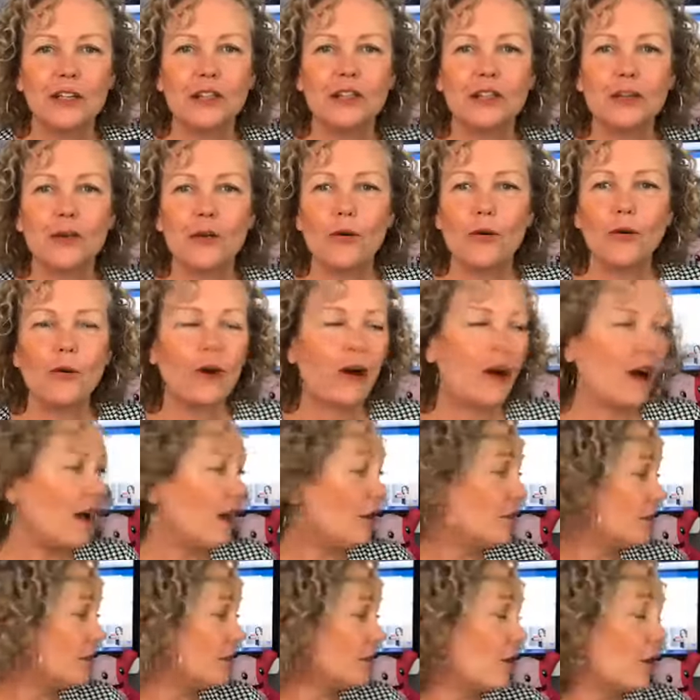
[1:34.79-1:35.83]
So
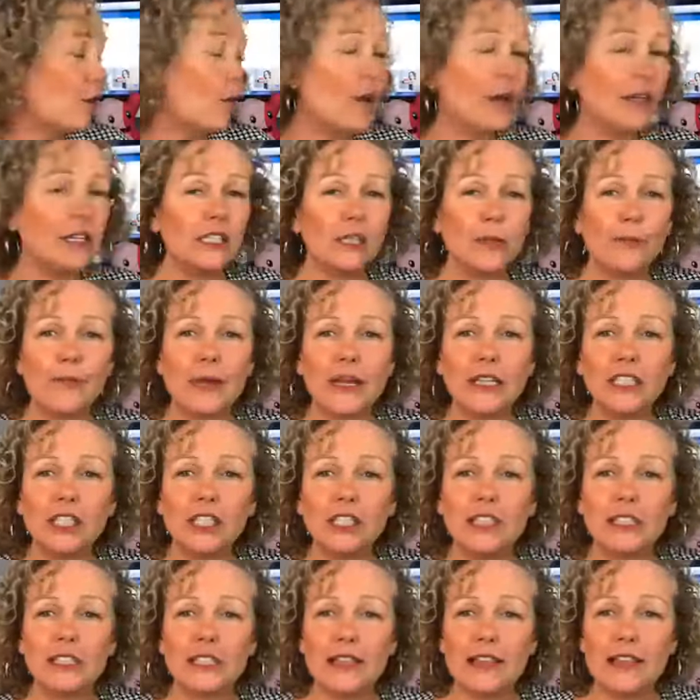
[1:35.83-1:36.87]
also I wanted to
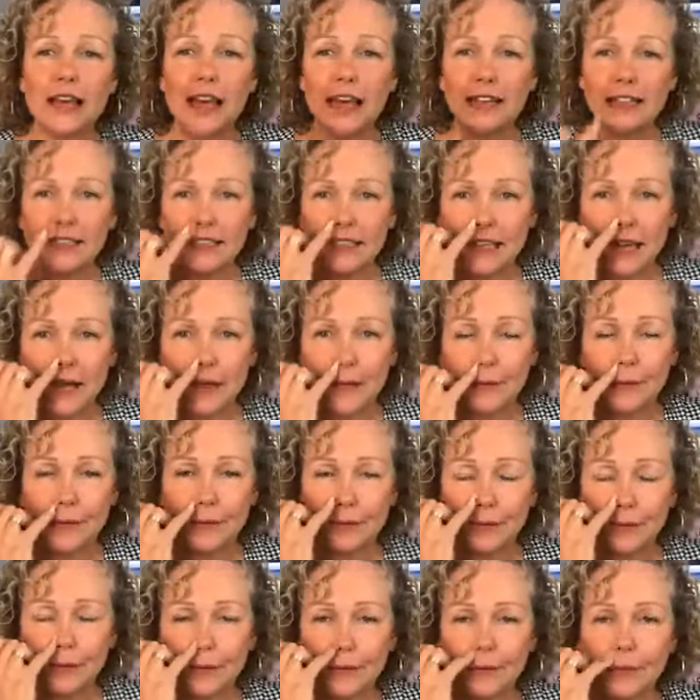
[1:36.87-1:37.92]
mention that
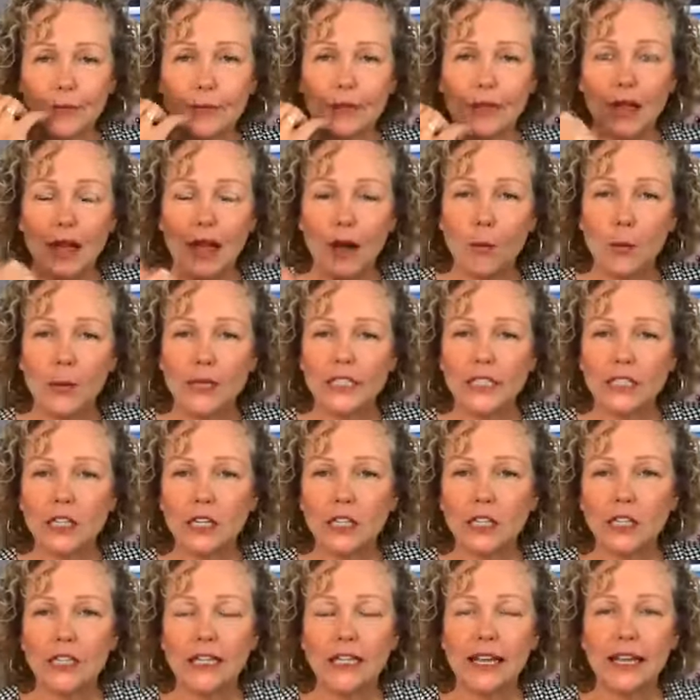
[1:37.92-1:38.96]
we
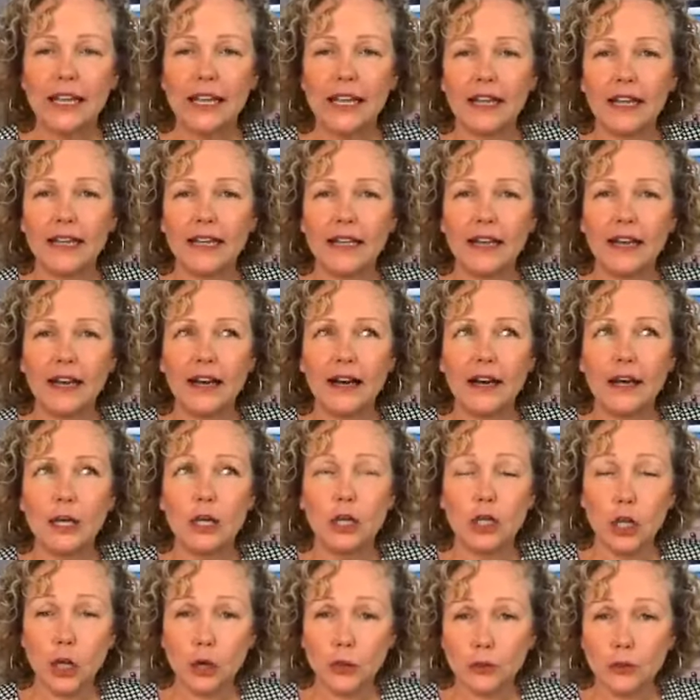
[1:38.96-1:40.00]
started
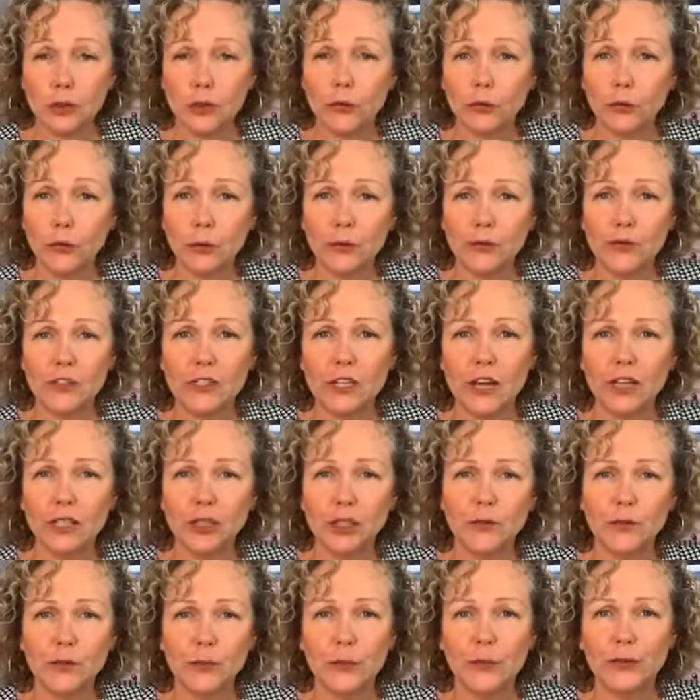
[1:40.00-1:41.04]
a closed group for
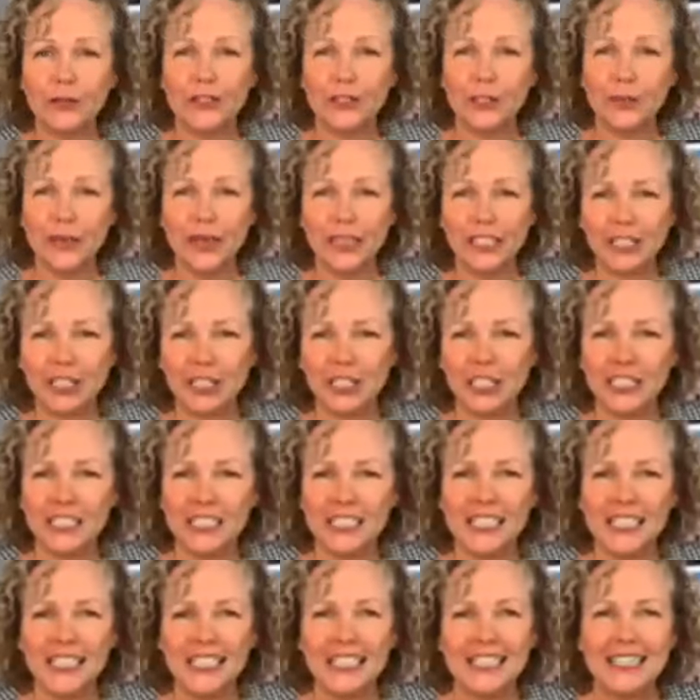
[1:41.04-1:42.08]
Dr. Verbunen's
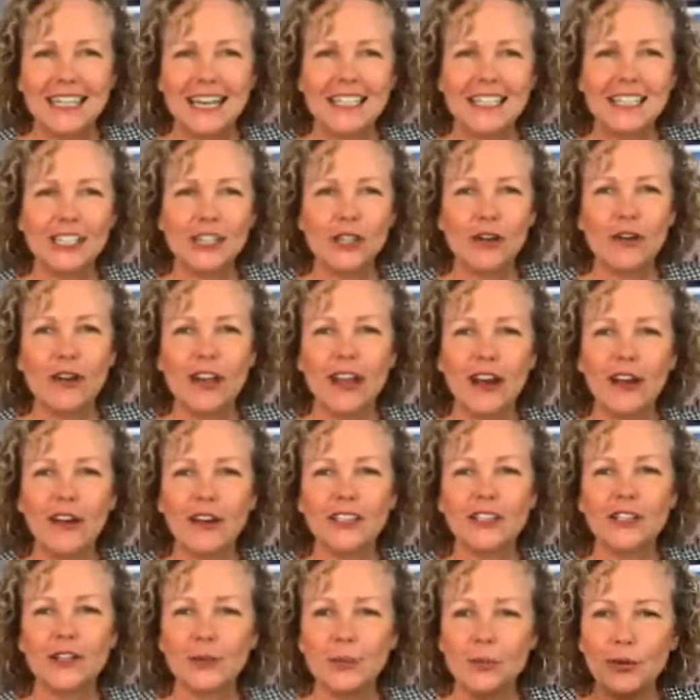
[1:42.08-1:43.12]
patients. And so
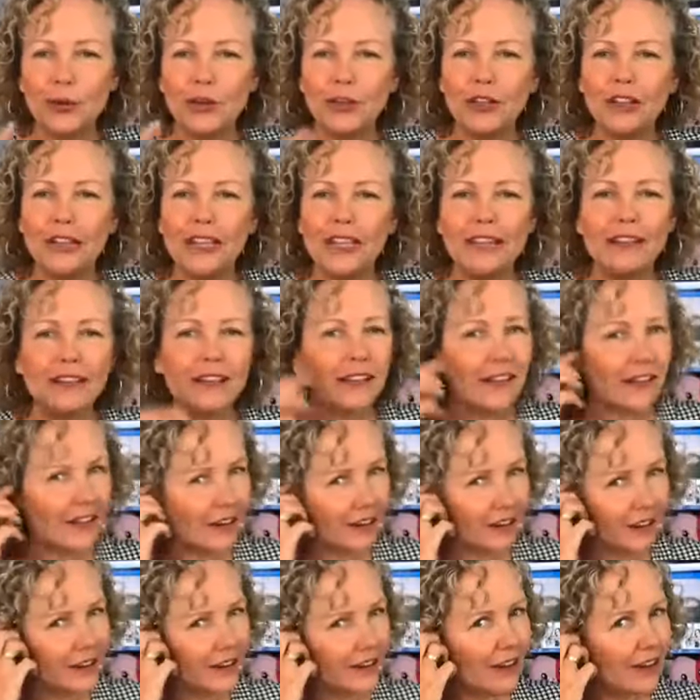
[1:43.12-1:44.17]
Eric's going to put a link
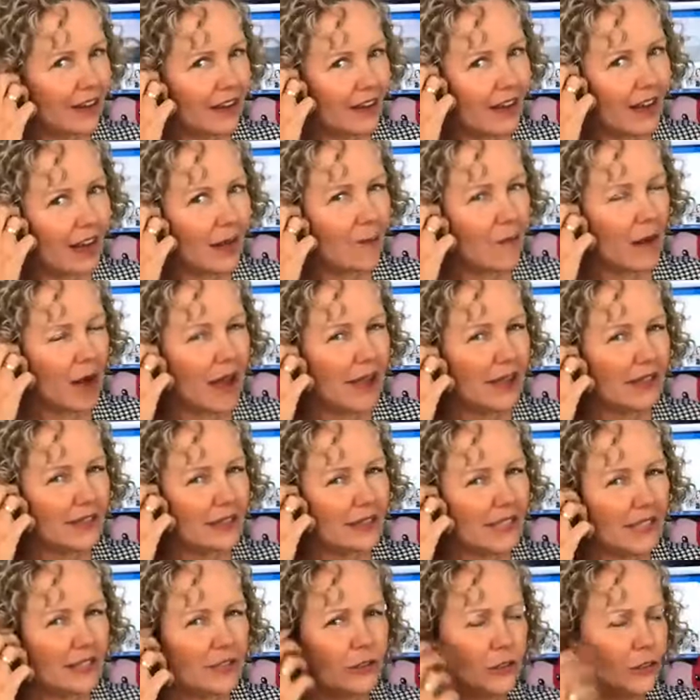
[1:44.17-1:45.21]
here. I
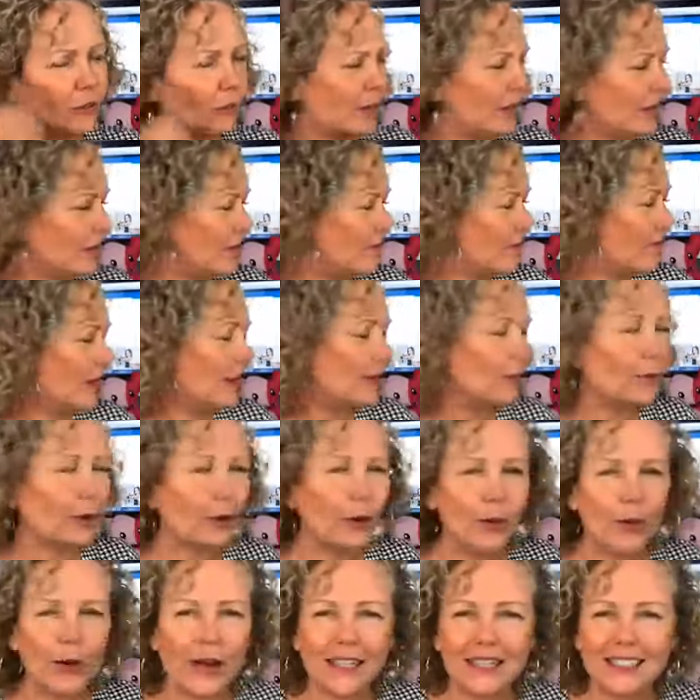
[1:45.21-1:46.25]
sent too many friend
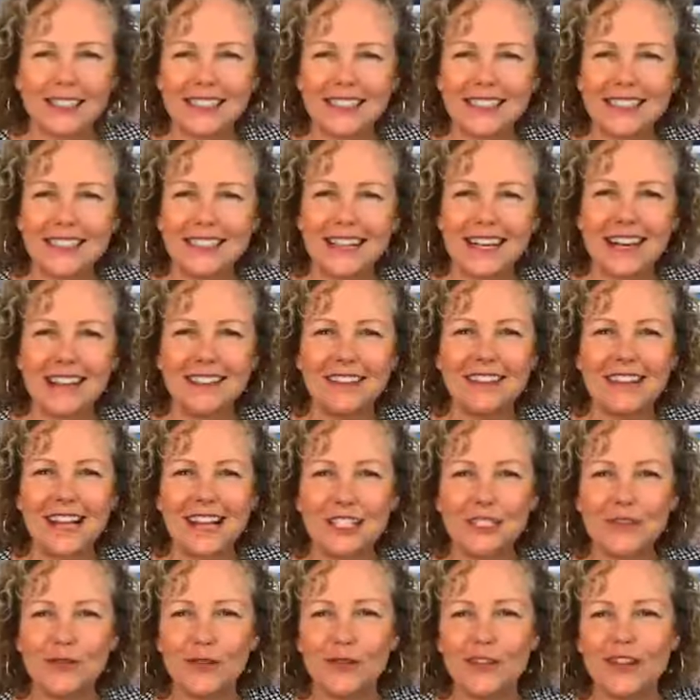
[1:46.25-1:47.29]
requests on the
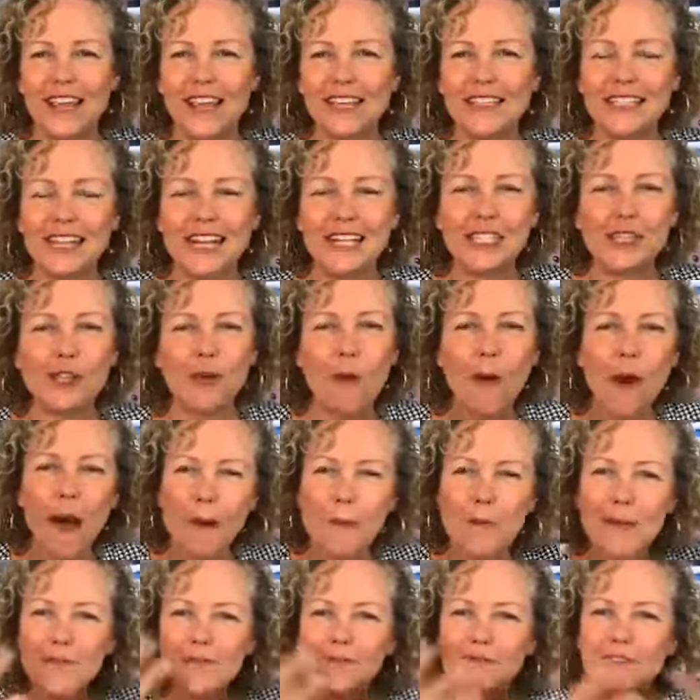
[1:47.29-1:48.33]
last few days, and so
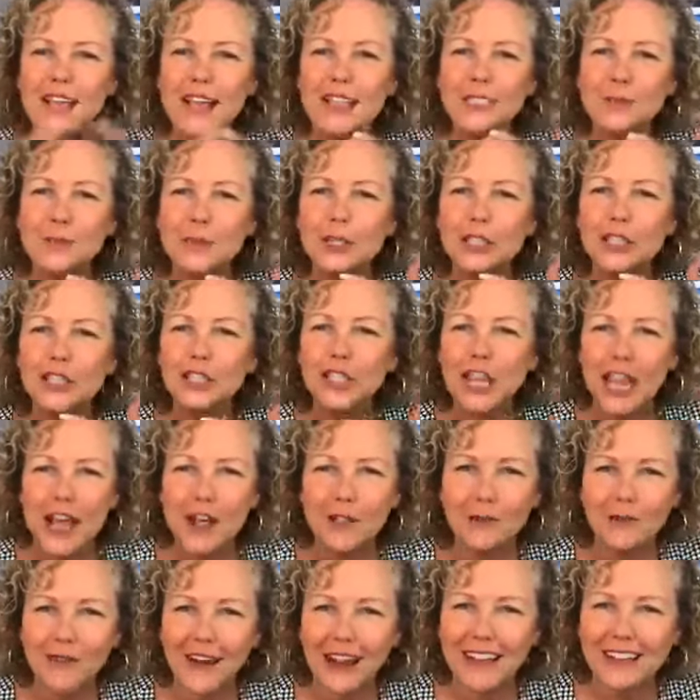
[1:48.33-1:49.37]
I'm in Facebook
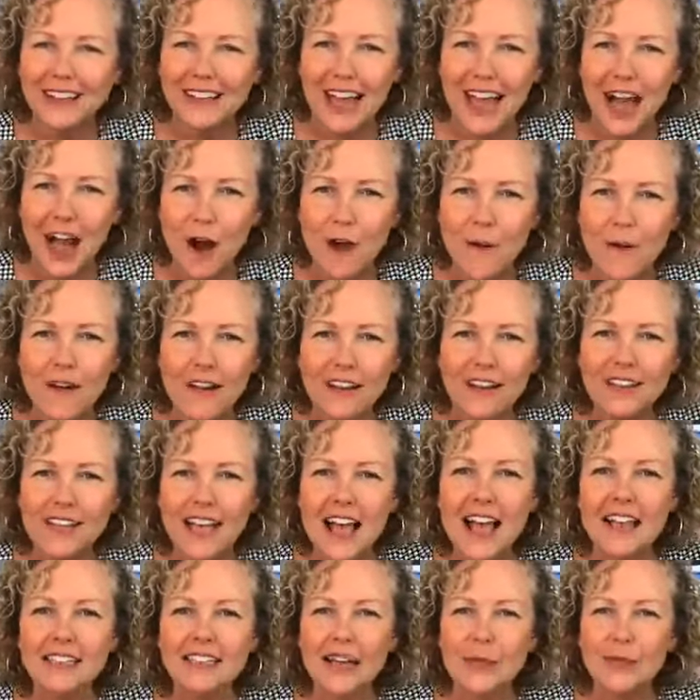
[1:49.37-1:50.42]
jail right now.
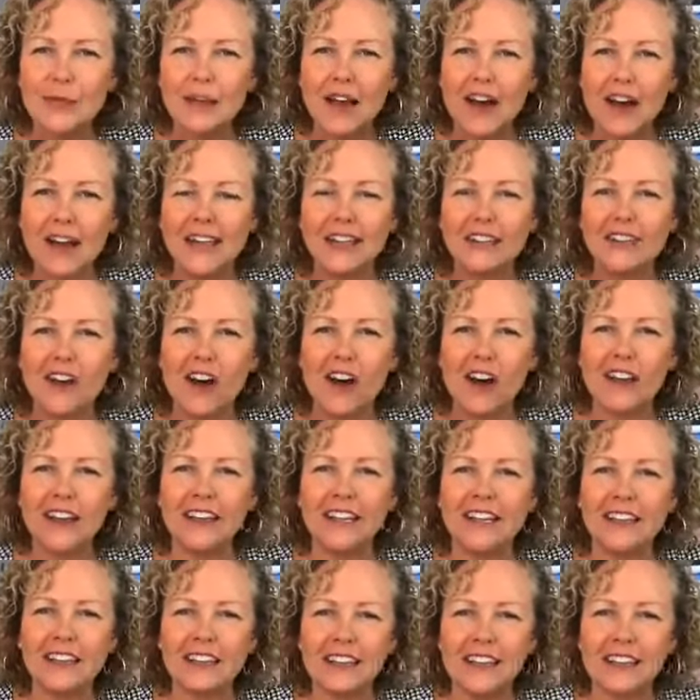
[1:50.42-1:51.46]
Yes, I'm behind
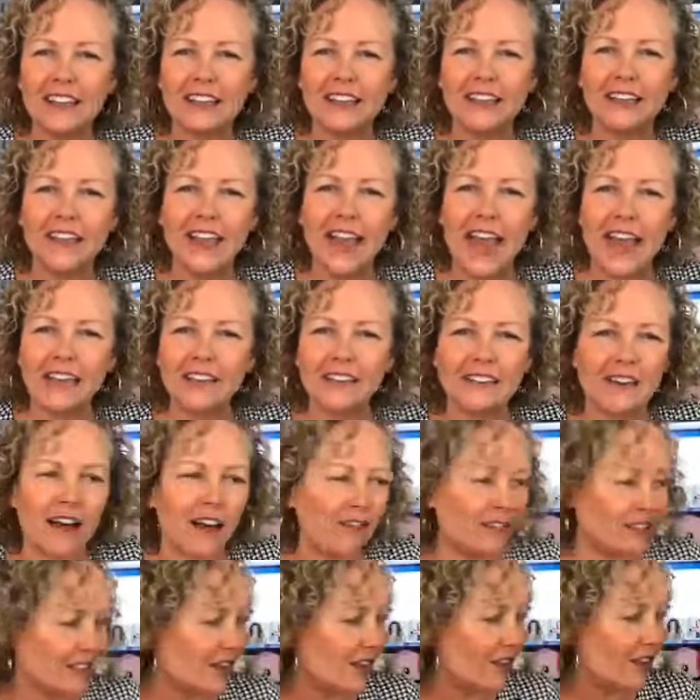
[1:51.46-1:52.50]
lock and key and
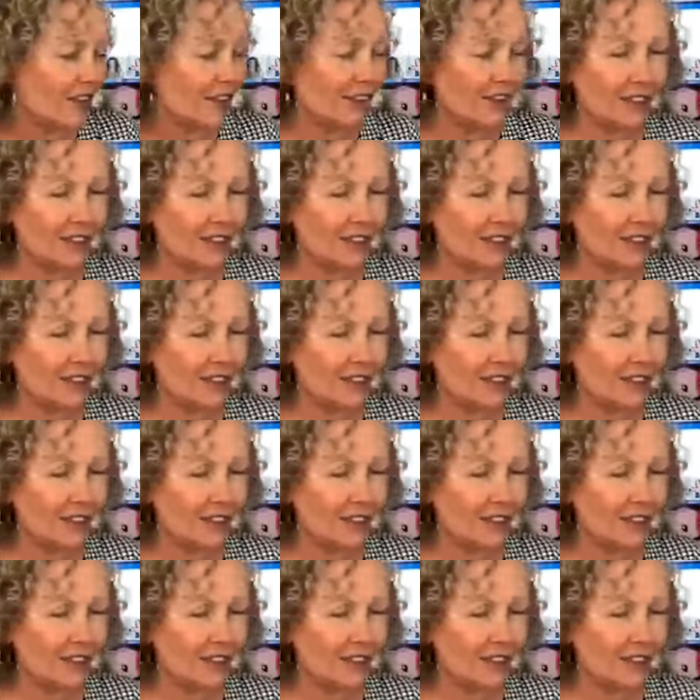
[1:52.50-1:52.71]
handcuffs.